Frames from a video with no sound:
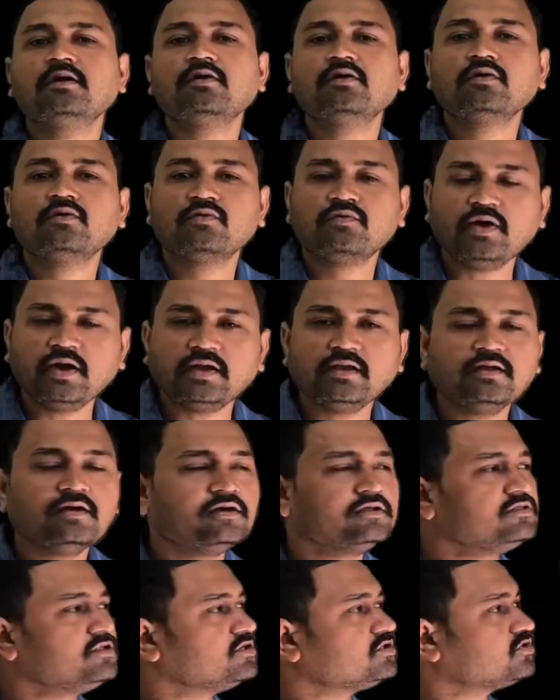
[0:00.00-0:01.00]
while
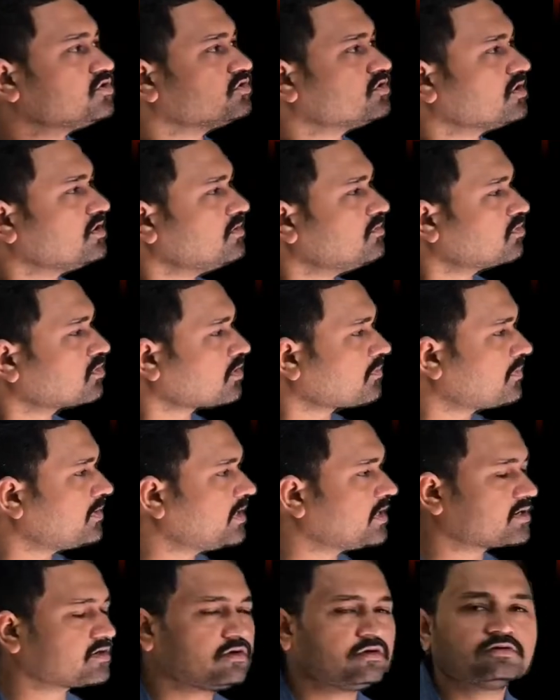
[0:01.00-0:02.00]
the total number of
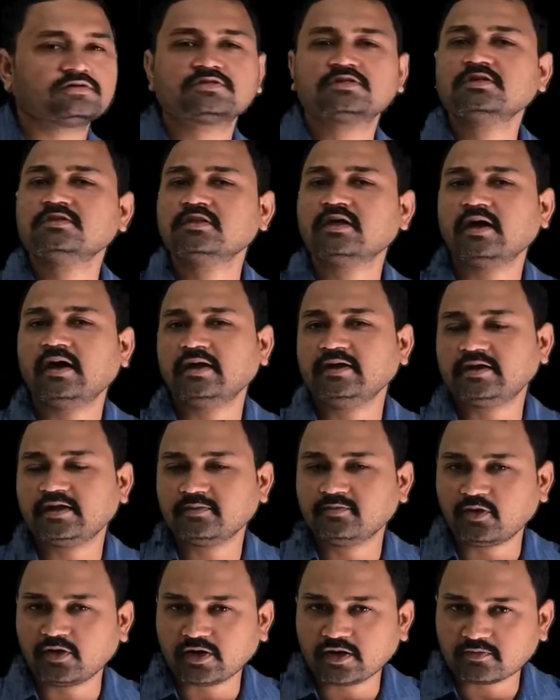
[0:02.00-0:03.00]
electrons in the
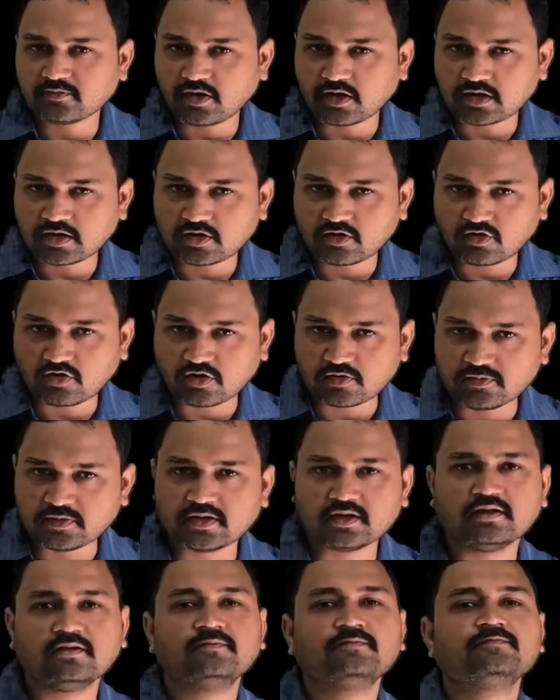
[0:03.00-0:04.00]
anti-bonding molecular
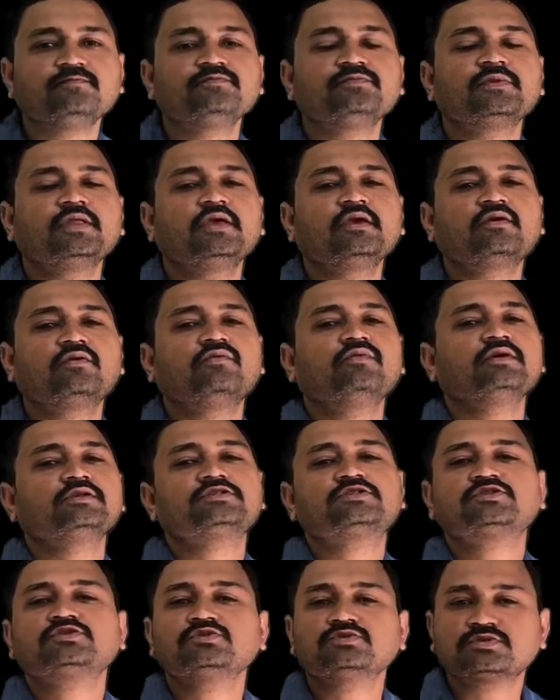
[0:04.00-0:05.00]
orbital equals
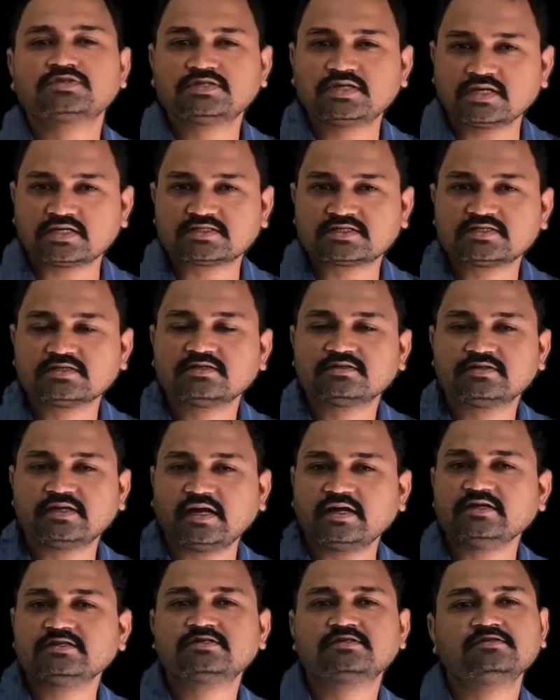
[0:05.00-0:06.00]
to 6, that
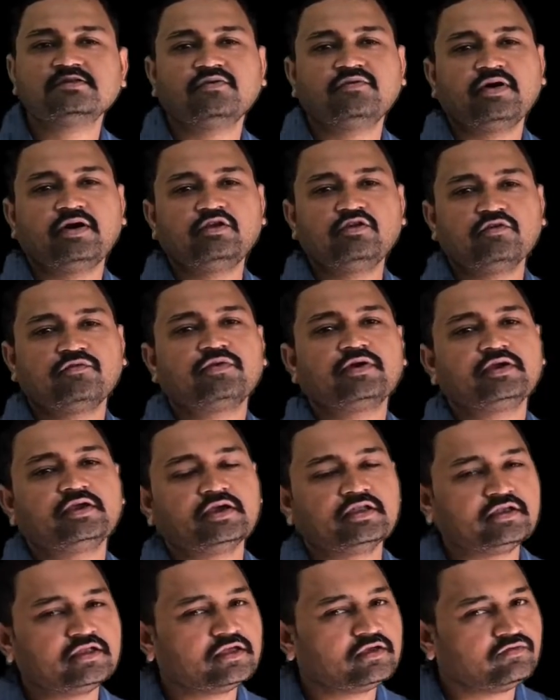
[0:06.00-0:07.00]
is the value of a
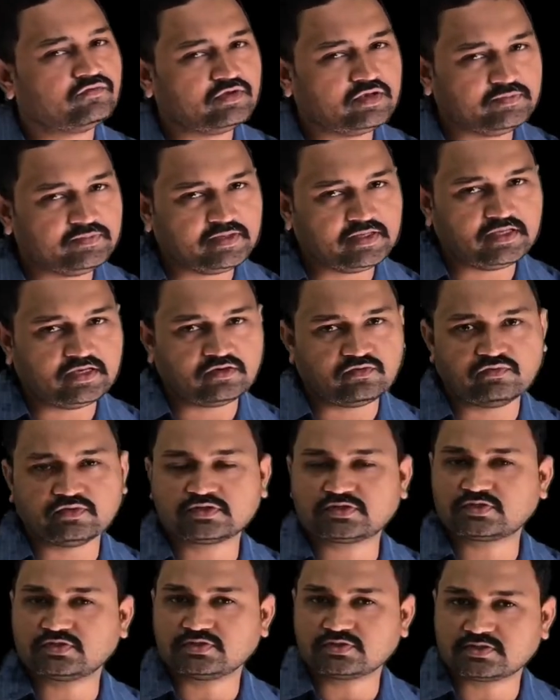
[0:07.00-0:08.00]
Na will be equals
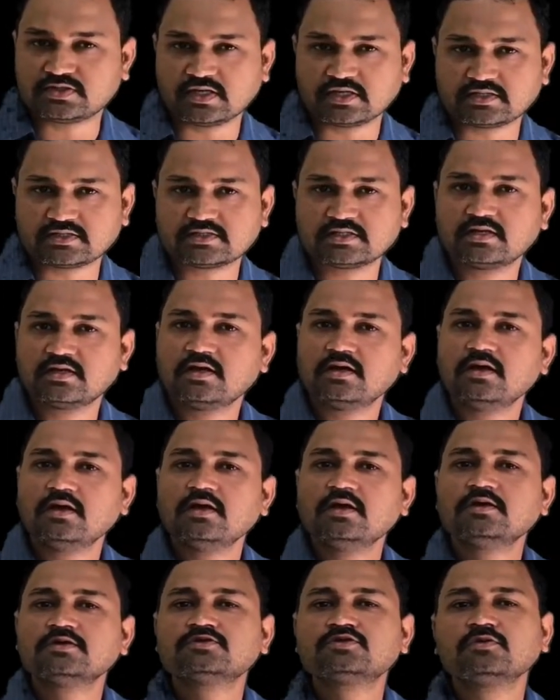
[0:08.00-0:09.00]
to 6.
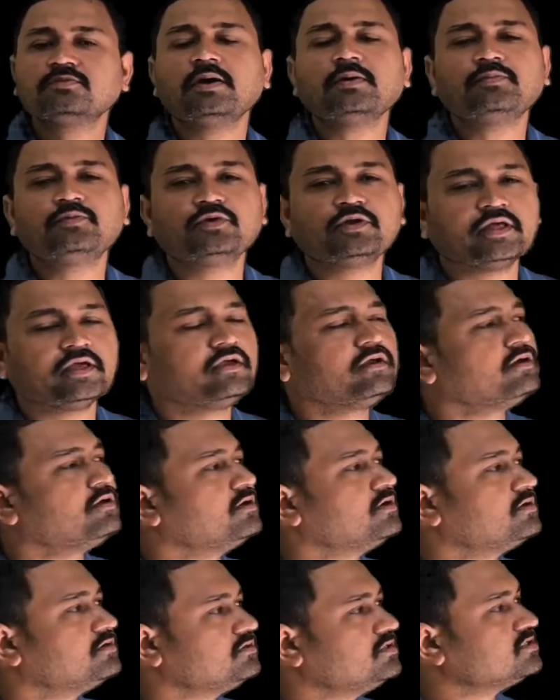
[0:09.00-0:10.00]
So by putting
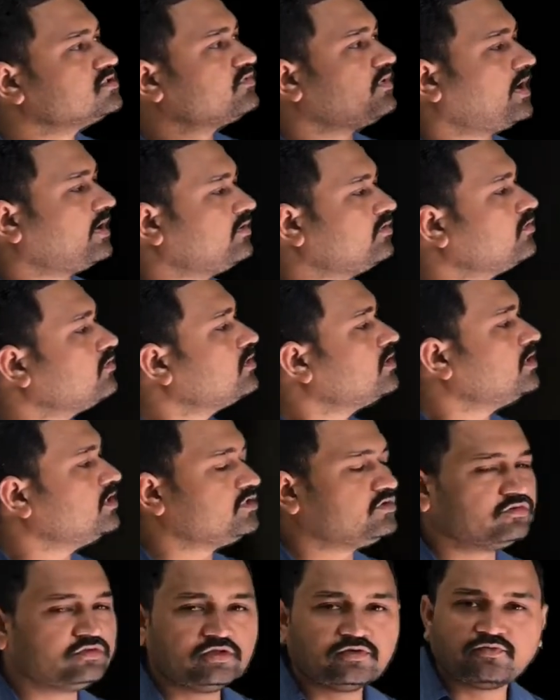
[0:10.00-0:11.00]
this value
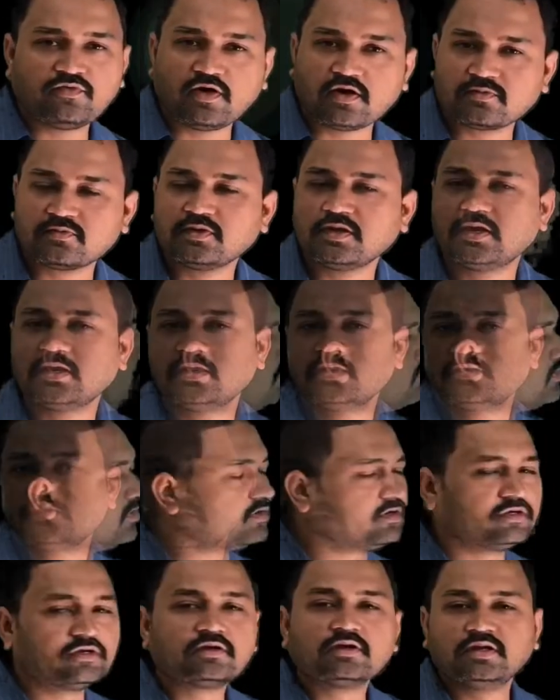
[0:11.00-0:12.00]
into the formula, bond
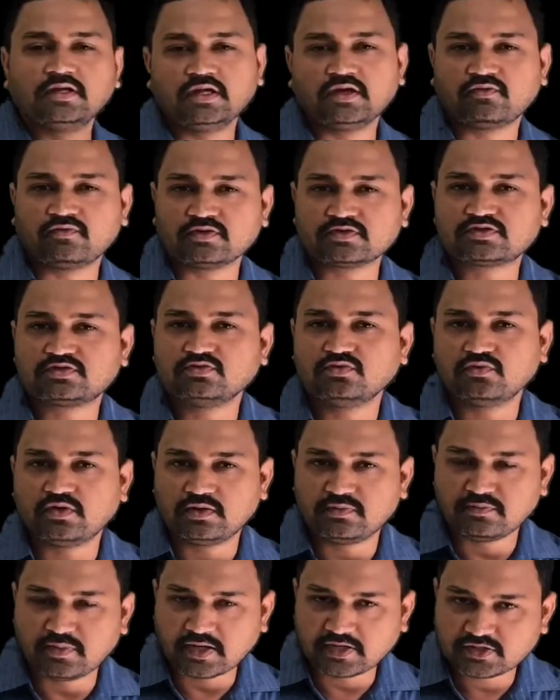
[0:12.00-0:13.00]
order equals to
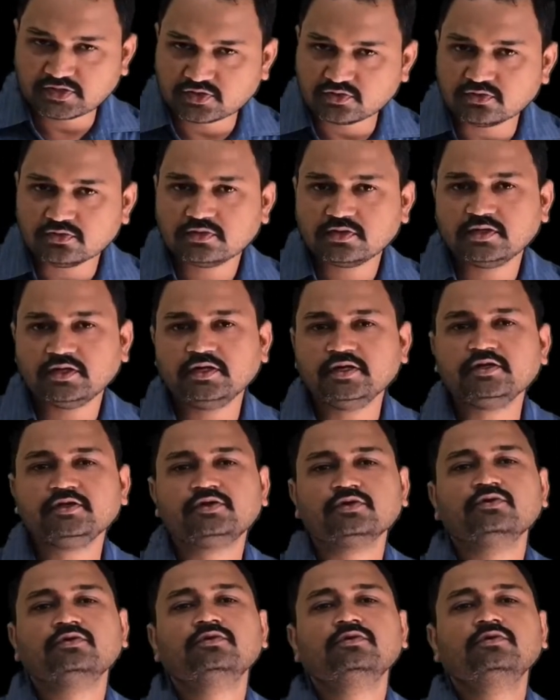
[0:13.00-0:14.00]
1 by 2
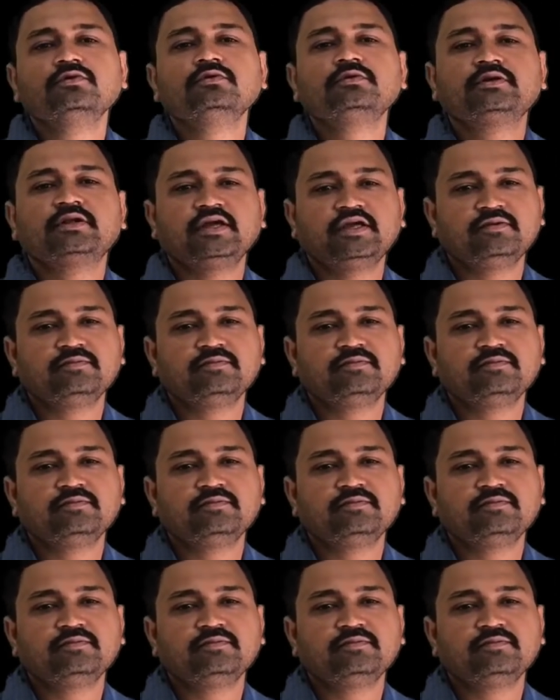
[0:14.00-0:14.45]
into 10